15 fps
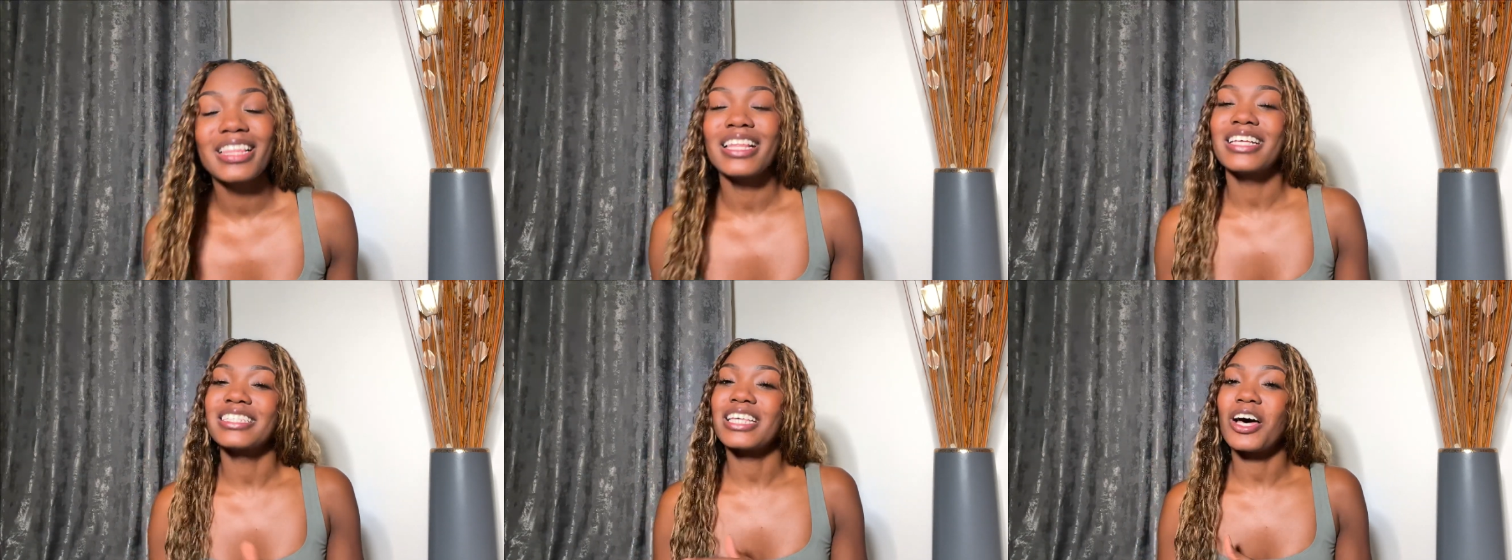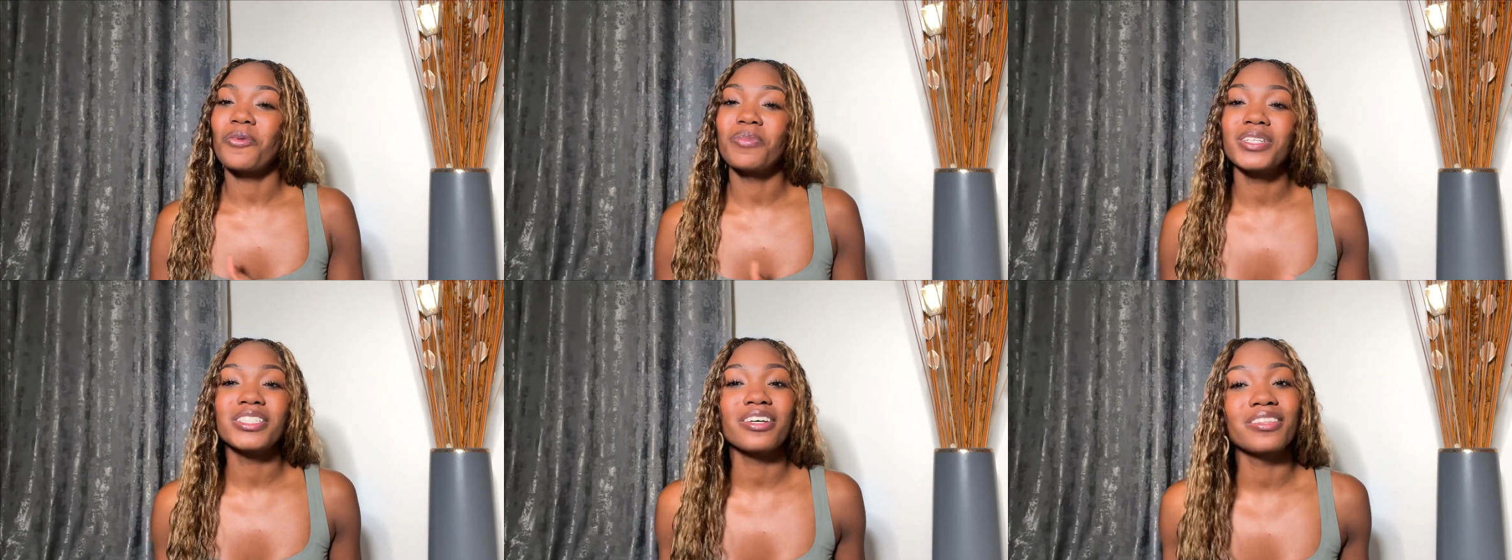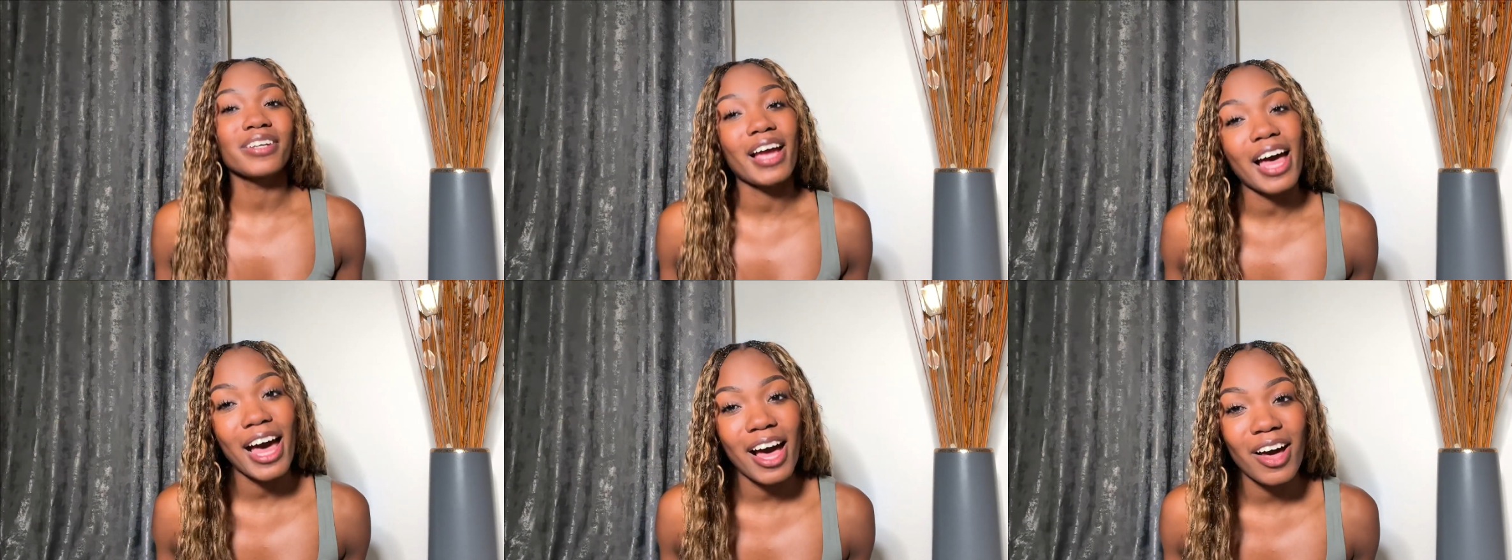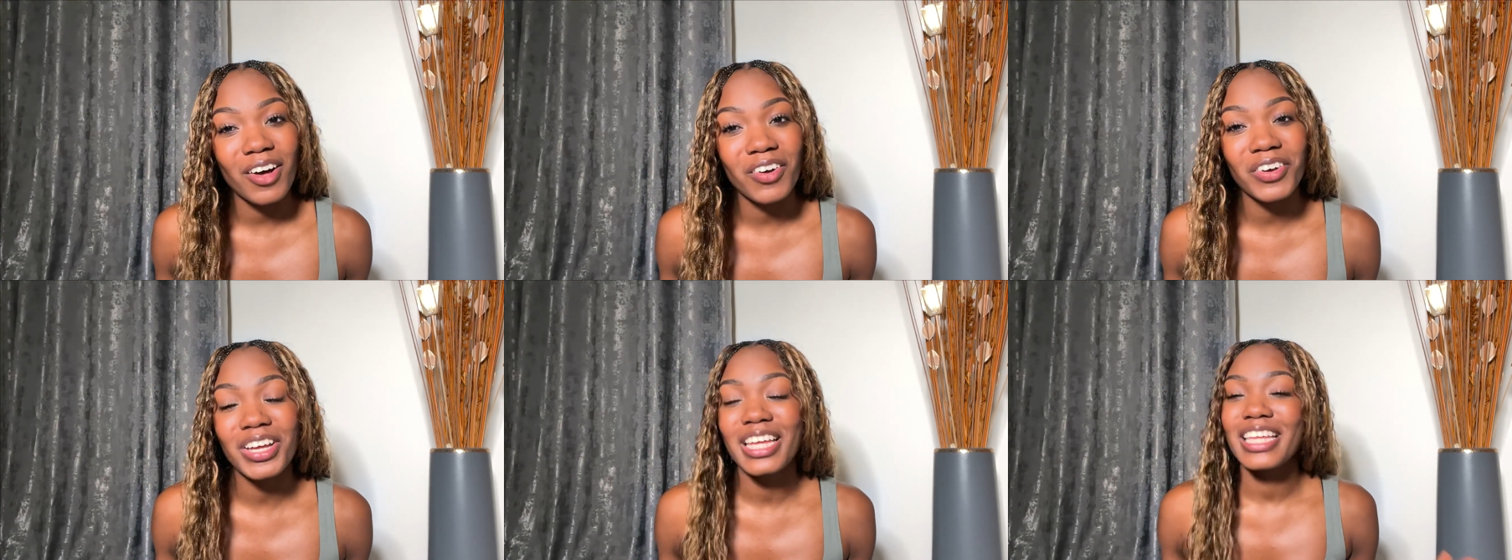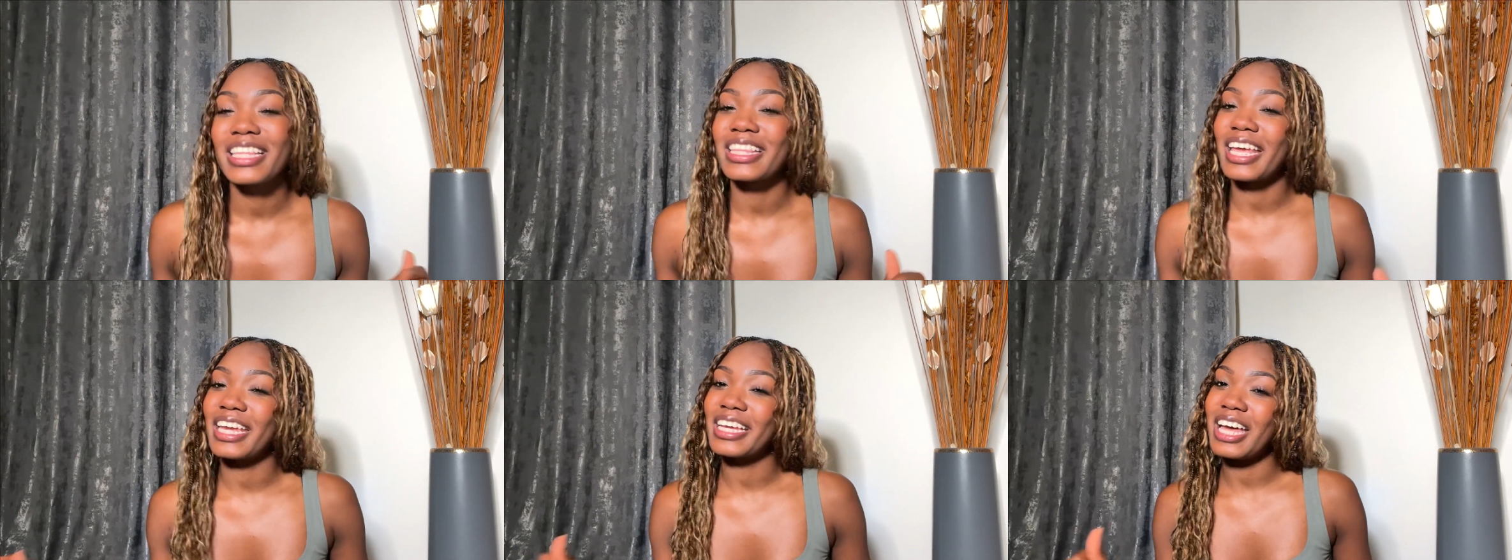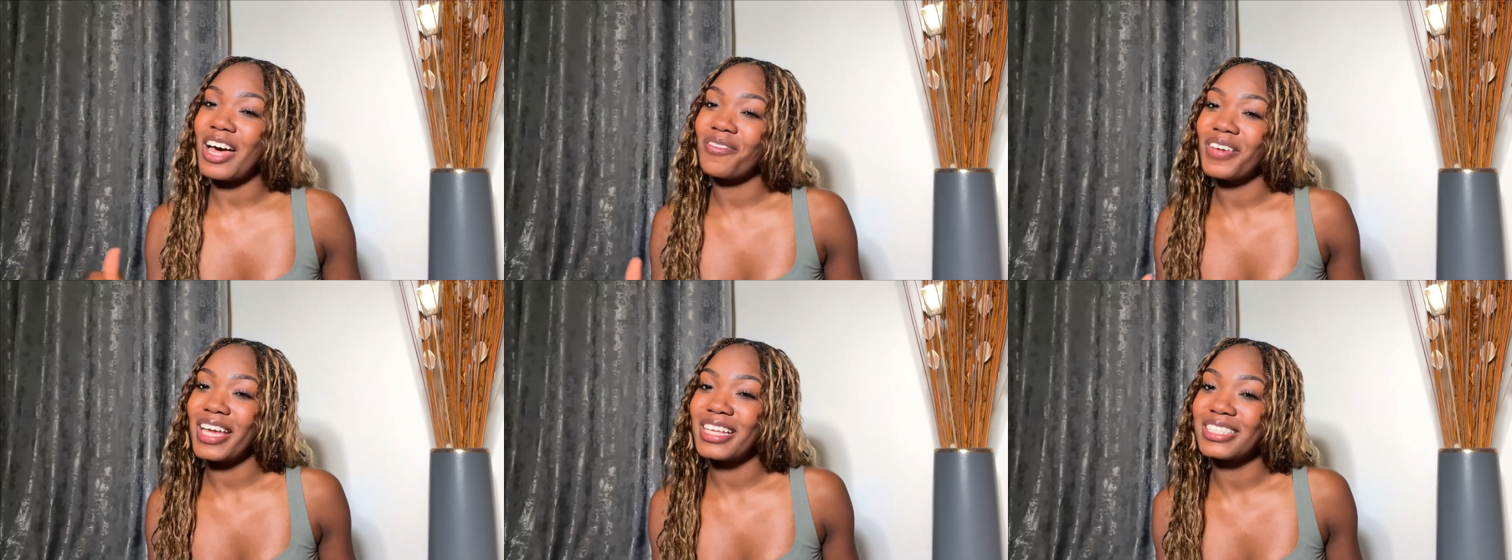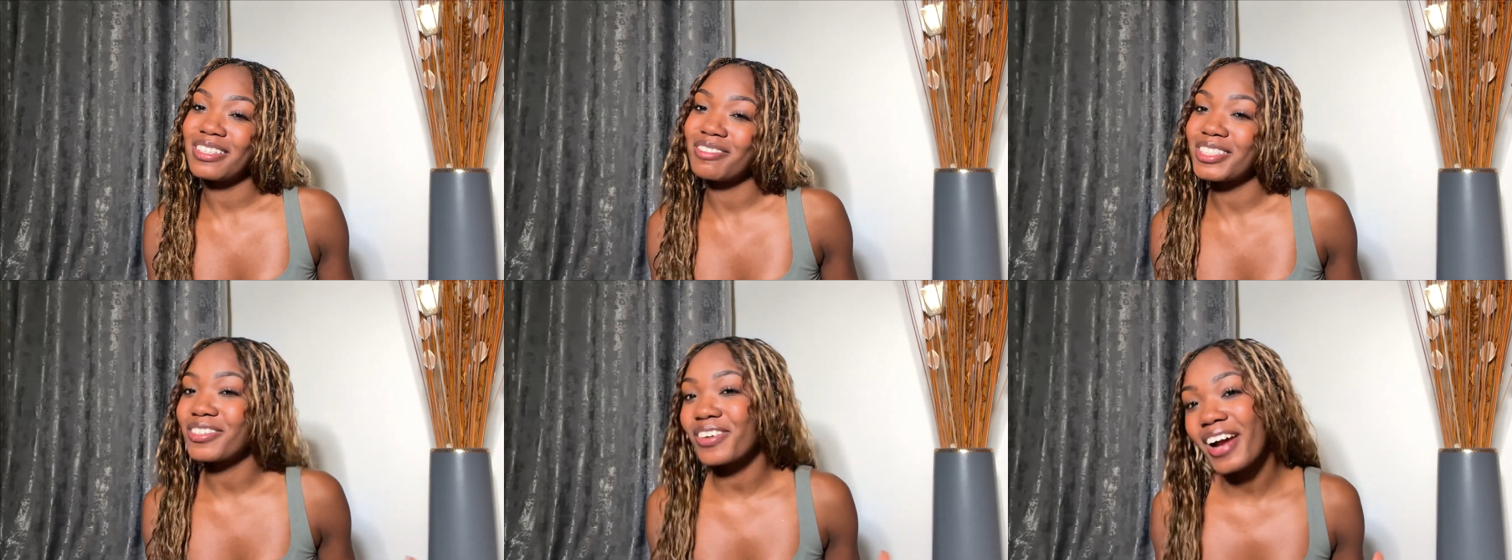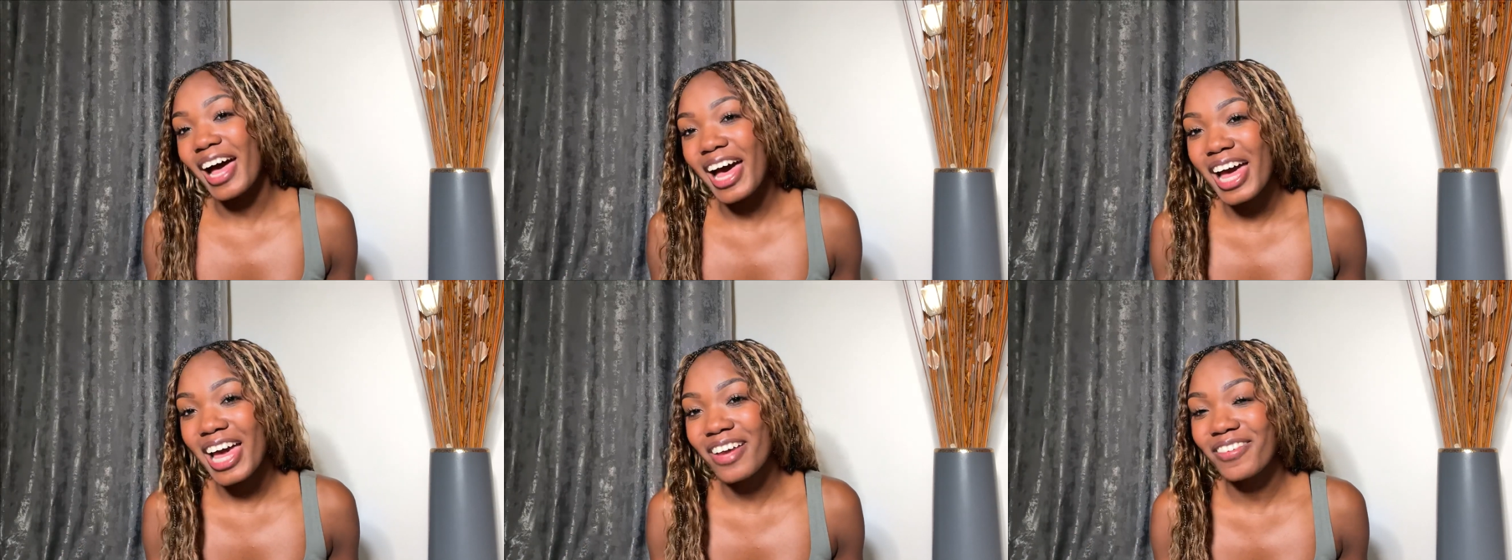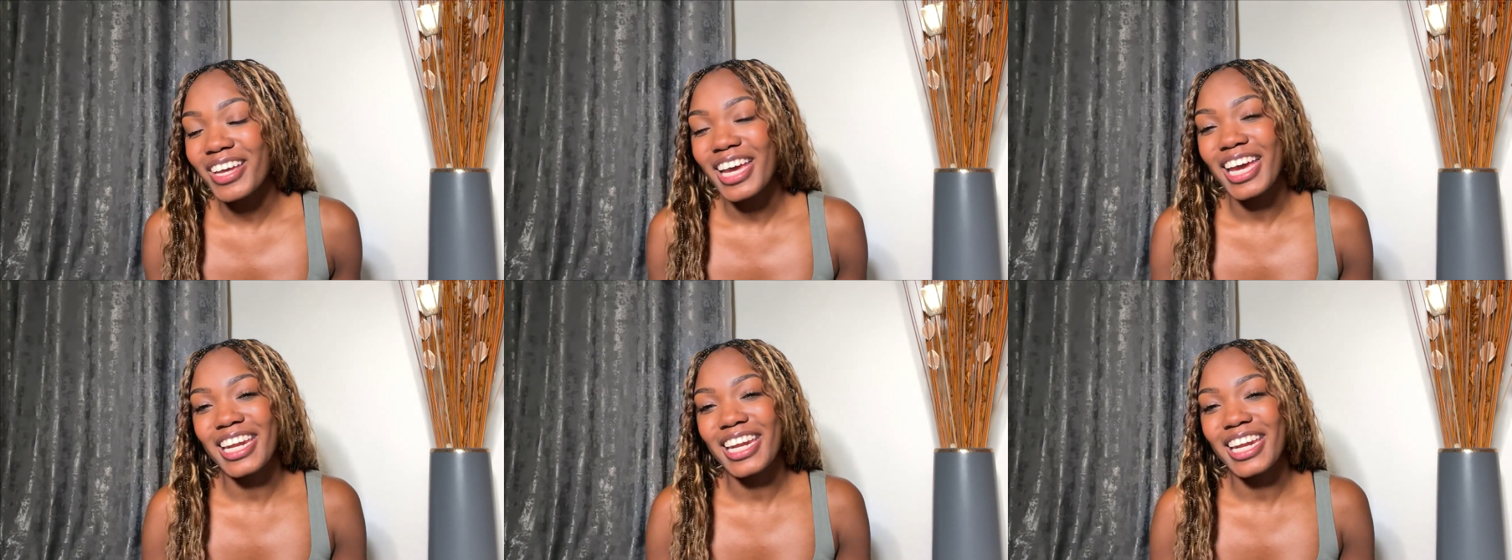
Let's help each other out. Like, comment, and subscribe.